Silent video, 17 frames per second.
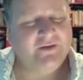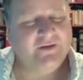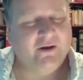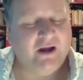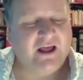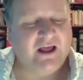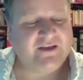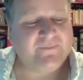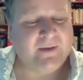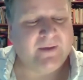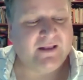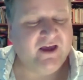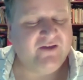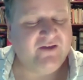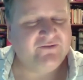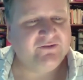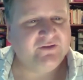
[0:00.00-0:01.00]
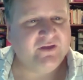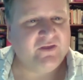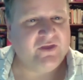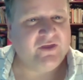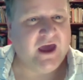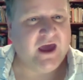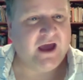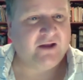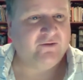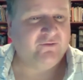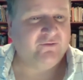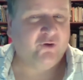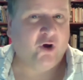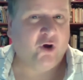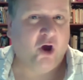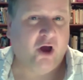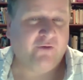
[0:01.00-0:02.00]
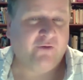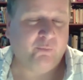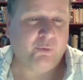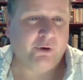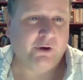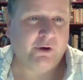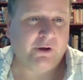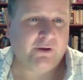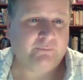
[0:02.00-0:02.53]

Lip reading: an expectation that the actors are off book?